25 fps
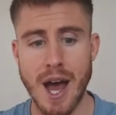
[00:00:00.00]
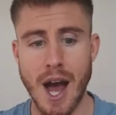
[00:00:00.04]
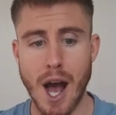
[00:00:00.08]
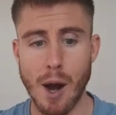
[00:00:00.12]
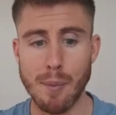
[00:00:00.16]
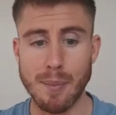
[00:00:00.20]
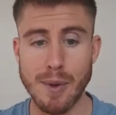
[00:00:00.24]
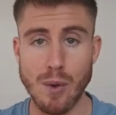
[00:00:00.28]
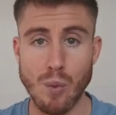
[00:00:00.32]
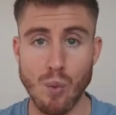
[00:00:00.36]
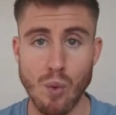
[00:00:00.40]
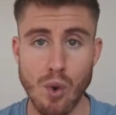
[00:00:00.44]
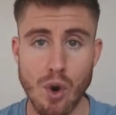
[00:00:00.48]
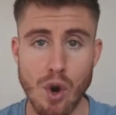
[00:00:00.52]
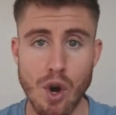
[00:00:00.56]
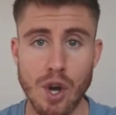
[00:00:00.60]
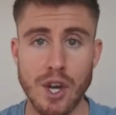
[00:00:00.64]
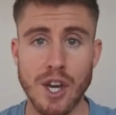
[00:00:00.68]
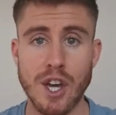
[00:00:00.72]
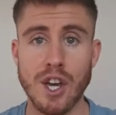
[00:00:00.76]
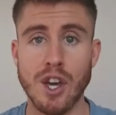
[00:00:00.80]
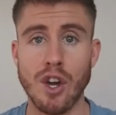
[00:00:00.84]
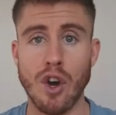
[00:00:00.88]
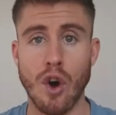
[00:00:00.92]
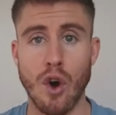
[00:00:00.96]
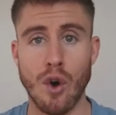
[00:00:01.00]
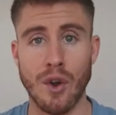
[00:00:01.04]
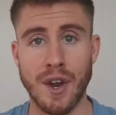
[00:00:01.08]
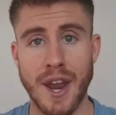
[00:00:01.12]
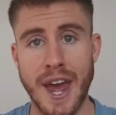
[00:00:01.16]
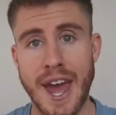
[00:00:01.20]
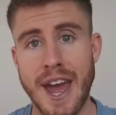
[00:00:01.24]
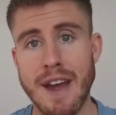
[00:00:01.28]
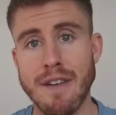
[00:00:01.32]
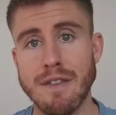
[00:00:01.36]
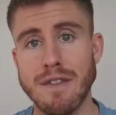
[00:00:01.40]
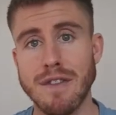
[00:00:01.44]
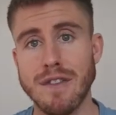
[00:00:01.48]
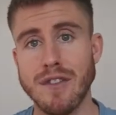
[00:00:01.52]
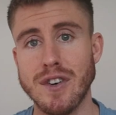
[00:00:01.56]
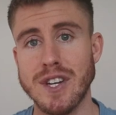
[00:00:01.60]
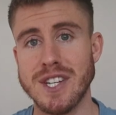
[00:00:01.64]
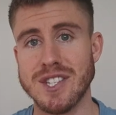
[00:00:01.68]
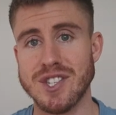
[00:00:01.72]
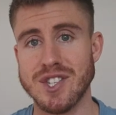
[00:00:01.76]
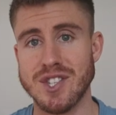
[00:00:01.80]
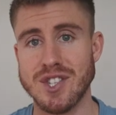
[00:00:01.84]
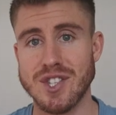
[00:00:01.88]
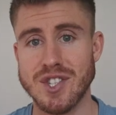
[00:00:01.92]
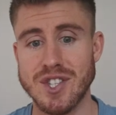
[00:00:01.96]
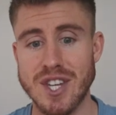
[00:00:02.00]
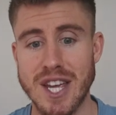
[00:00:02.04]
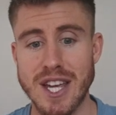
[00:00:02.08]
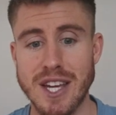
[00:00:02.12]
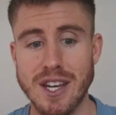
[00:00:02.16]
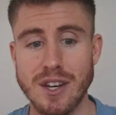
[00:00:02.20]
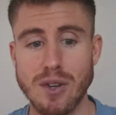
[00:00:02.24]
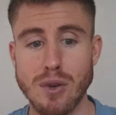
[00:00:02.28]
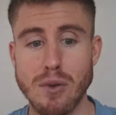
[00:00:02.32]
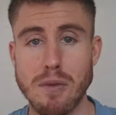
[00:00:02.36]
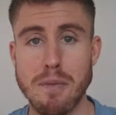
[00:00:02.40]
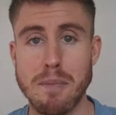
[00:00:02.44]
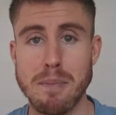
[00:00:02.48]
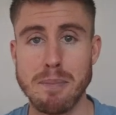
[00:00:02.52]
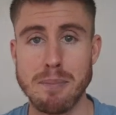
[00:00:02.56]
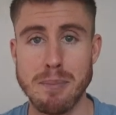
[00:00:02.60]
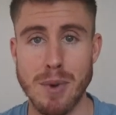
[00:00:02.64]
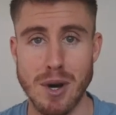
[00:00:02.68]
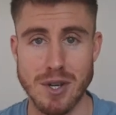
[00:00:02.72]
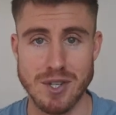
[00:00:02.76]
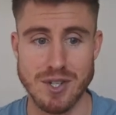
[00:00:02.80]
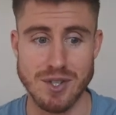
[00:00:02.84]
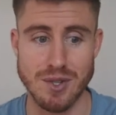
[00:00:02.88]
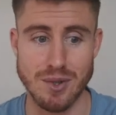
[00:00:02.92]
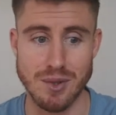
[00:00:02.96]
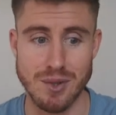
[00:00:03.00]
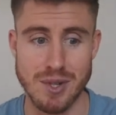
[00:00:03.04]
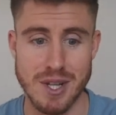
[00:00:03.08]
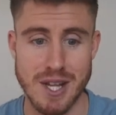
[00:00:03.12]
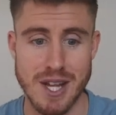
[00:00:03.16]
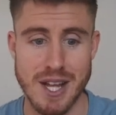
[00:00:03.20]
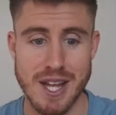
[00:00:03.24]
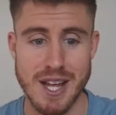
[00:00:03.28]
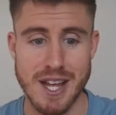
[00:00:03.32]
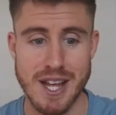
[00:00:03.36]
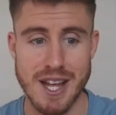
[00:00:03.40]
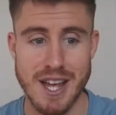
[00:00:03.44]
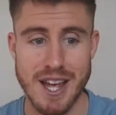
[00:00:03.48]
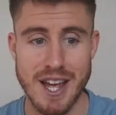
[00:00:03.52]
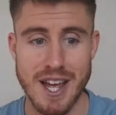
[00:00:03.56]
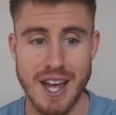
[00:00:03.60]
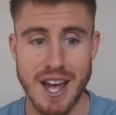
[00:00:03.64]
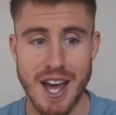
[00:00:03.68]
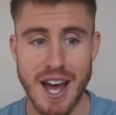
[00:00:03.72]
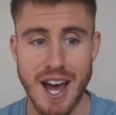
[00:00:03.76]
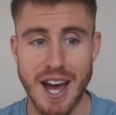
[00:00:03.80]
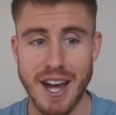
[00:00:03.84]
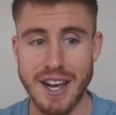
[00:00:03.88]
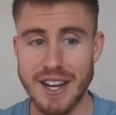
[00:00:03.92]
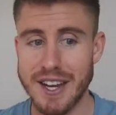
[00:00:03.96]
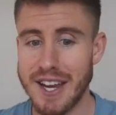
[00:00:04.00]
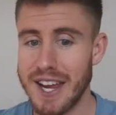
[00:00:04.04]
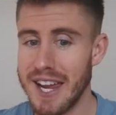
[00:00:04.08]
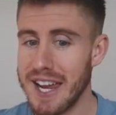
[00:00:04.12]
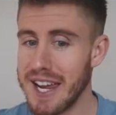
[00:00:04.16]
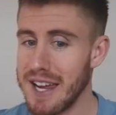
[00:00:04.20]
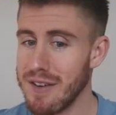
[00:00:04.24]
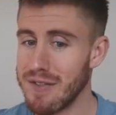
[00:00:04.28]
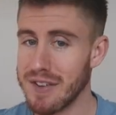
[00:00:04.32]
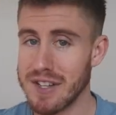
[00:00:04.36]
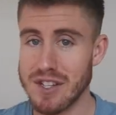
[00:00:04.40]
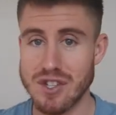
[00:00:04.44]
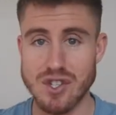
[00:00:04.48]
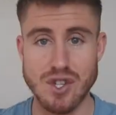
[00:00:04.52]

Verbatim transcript: I'll be working on every single muscle, even